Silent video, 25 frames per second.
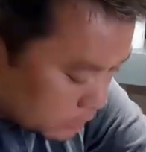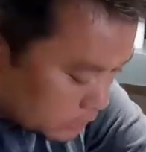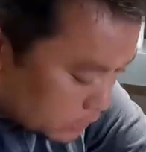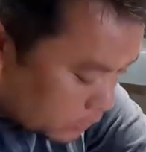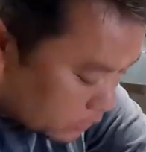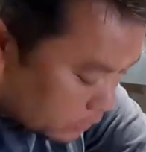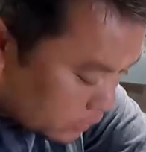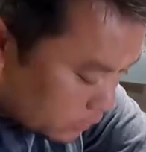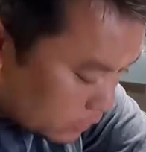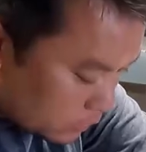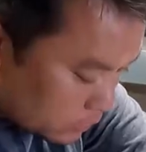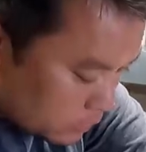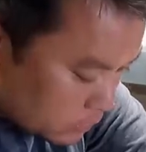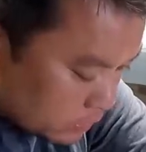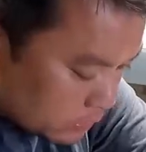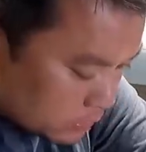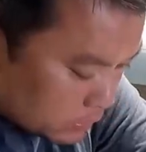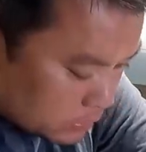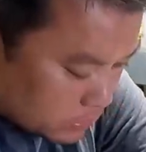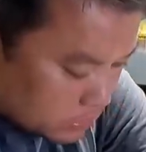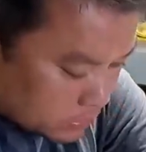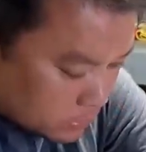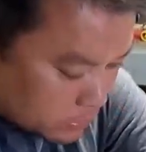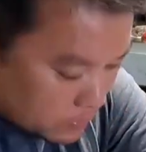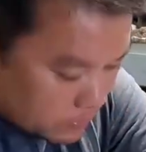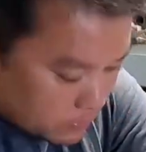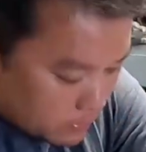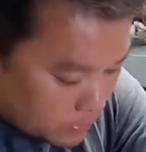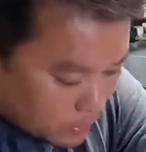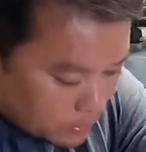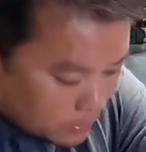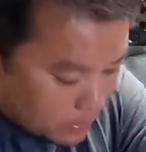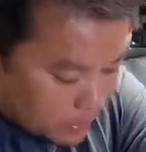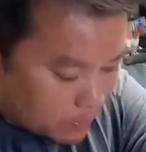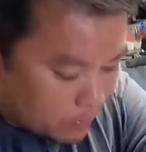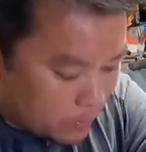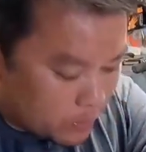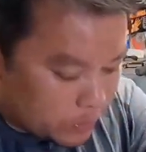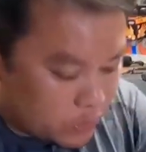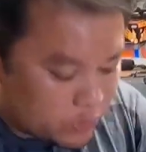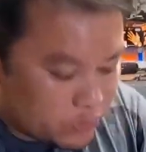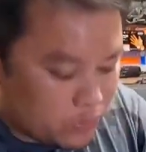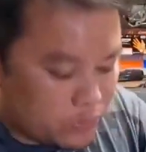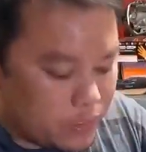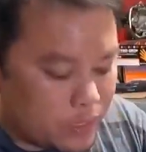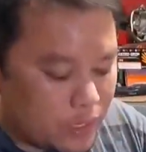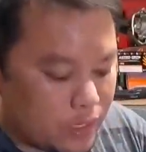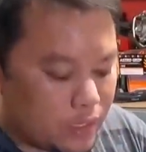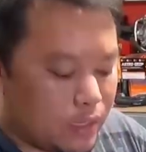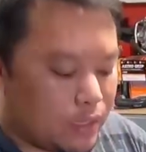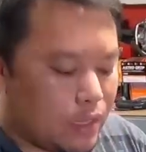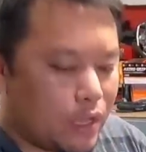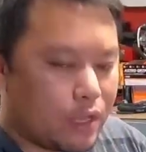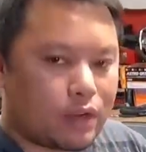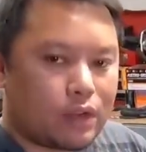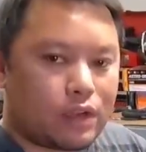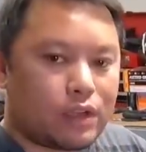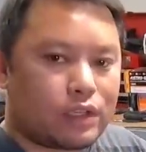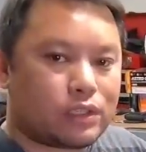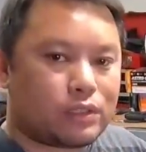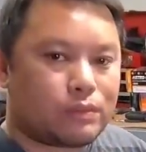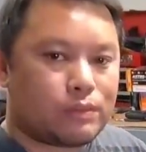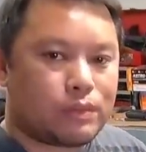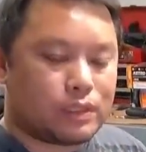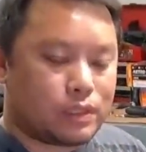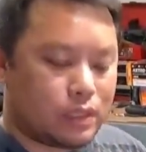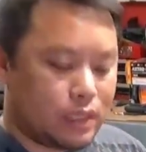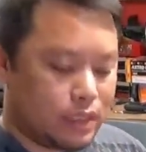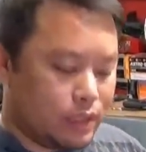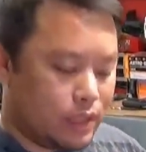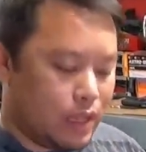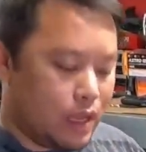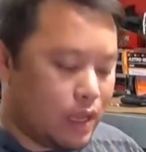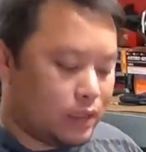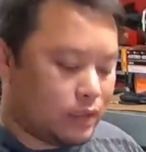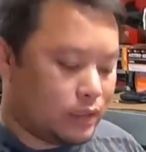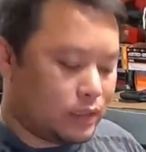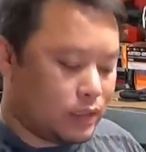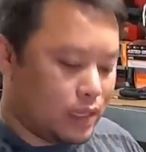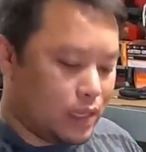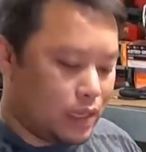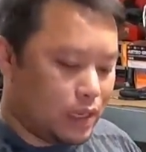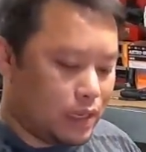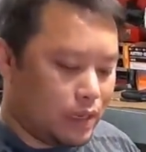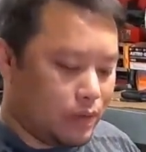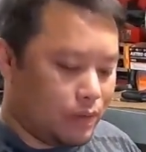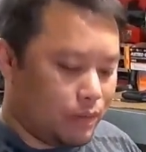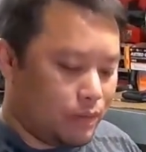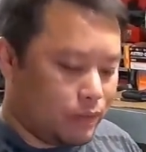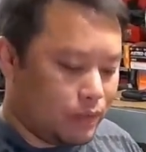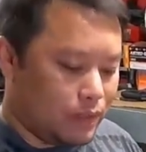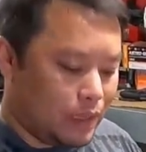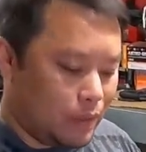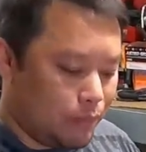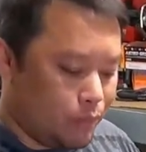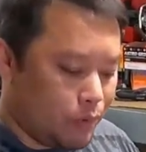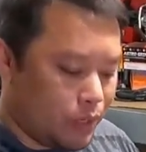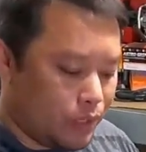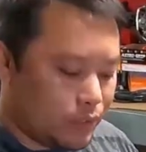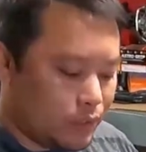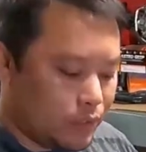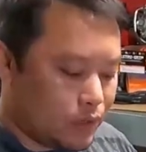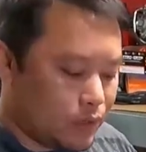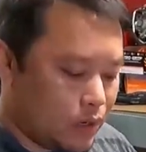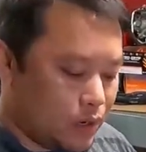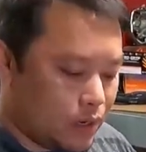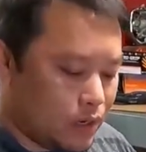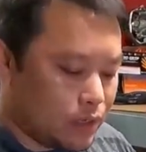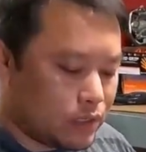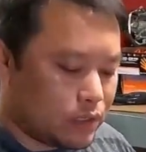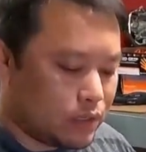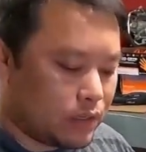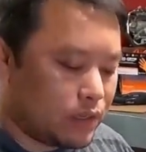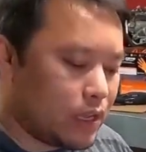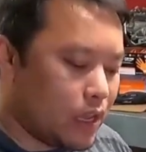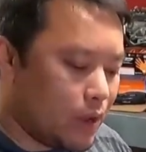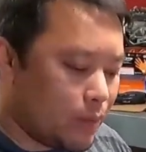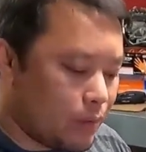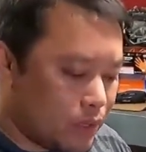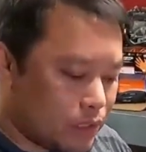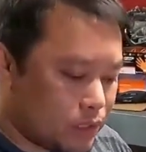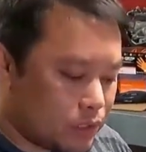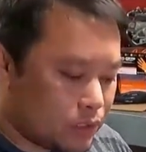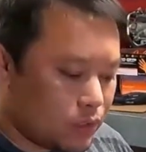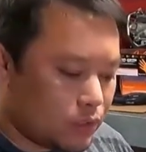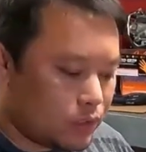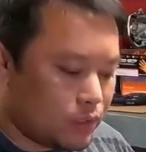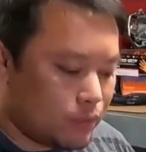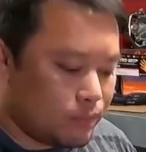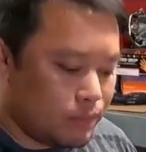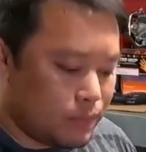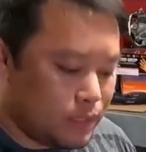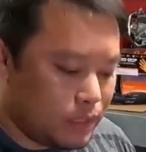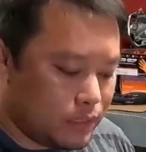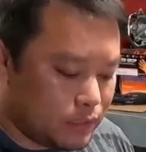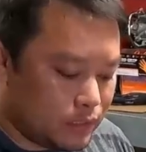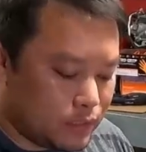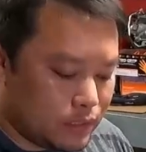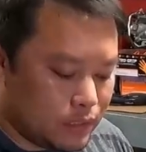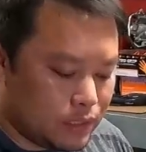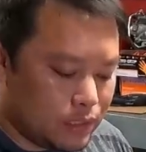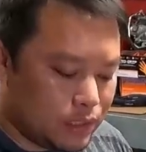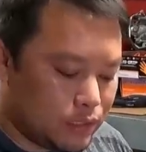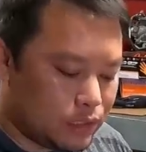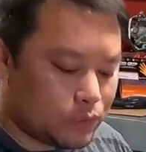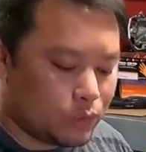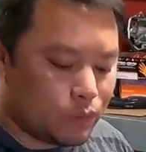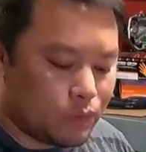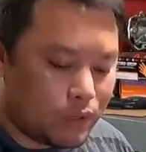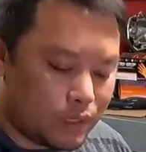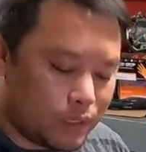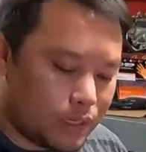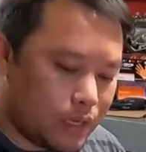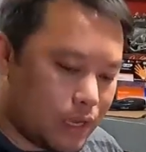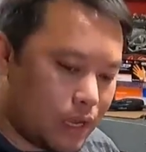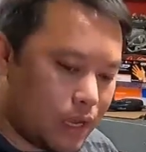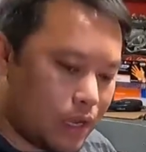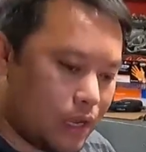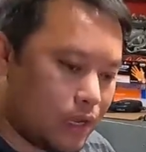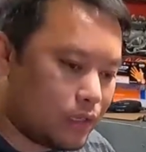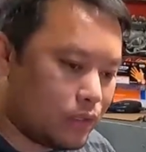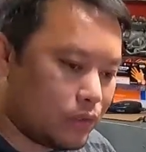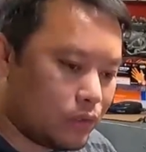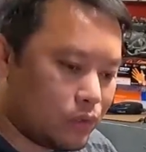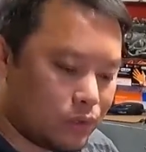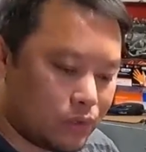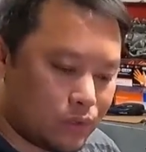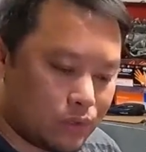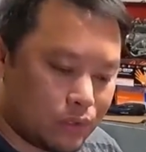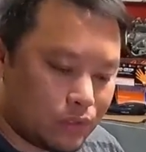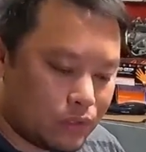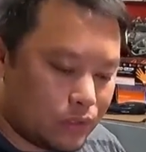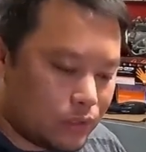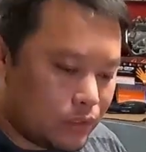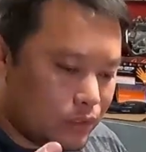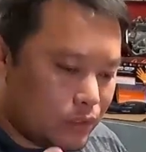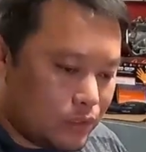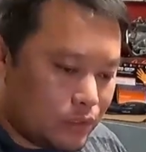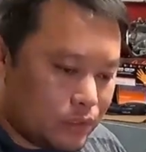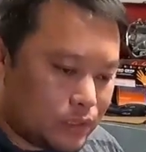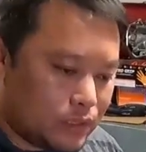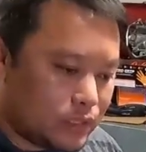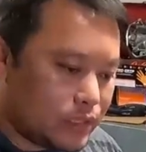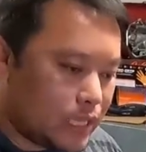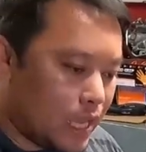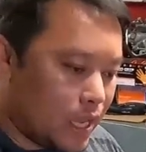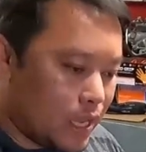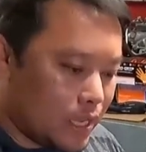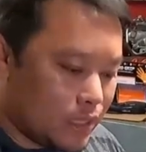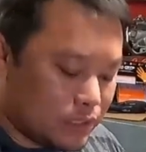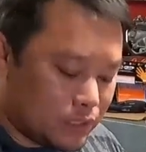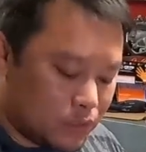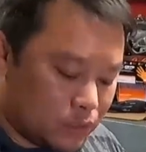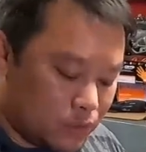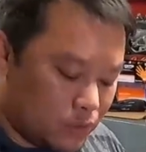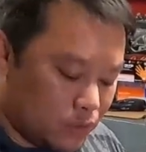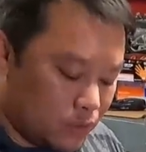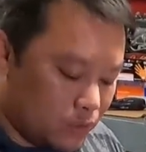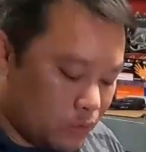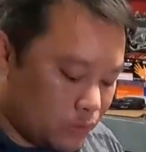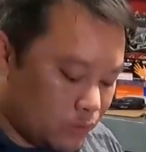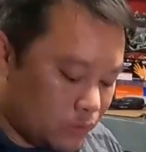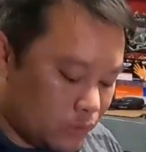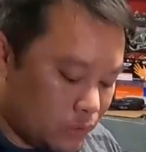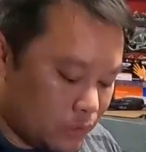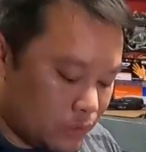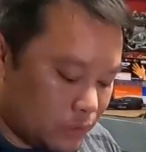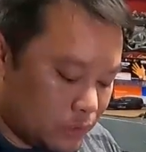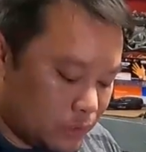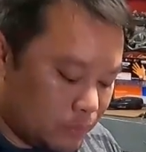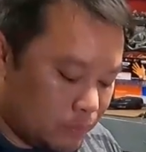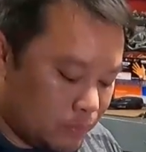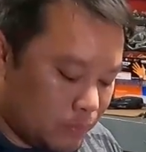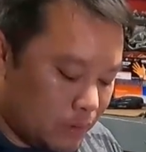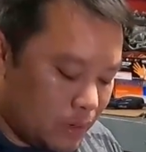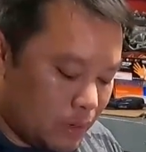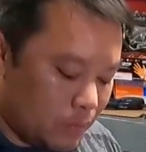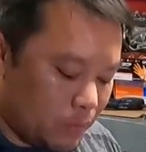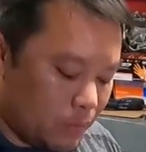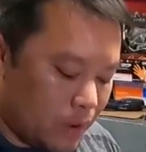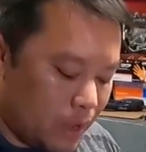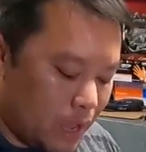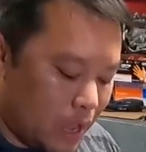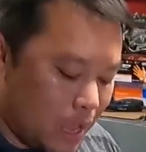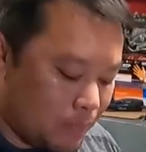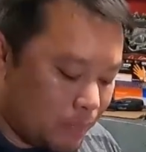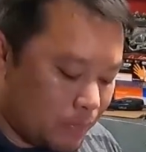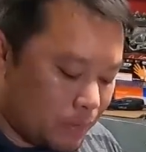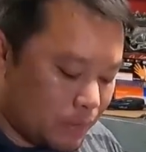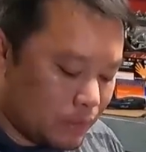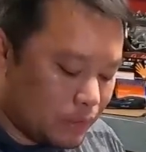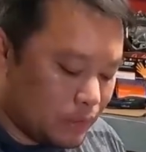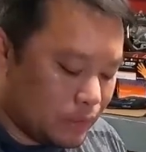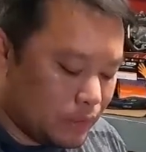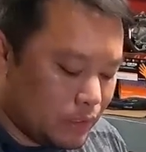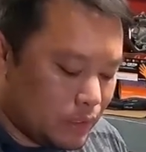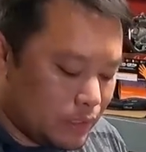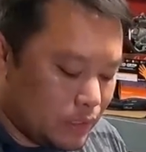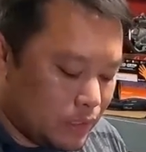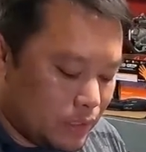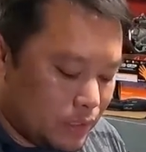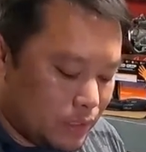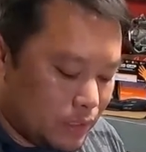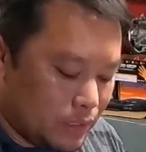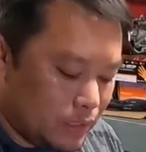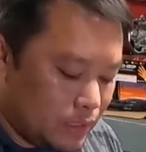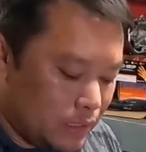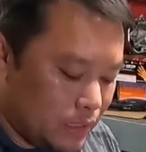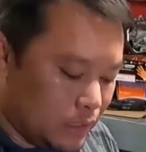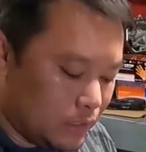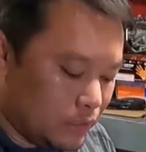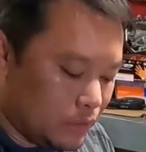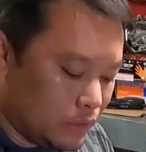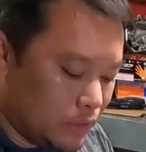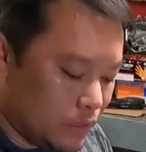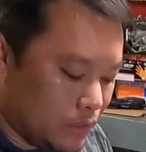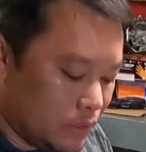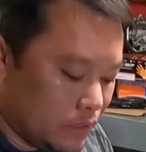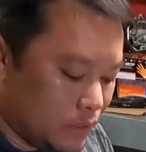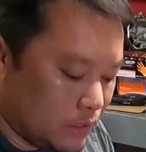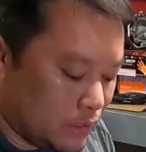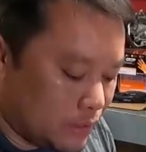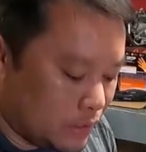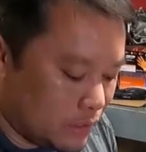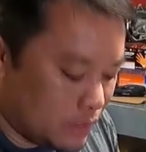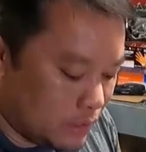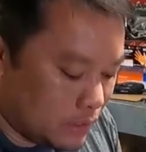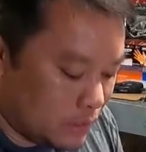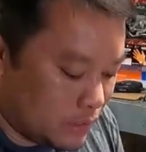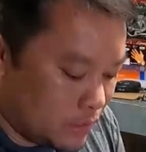So, and we do get a lot of customers like that. Say they bring their cars, yeah, we installed our BCs or whatnot, or stands, coilovers, but what happened? Either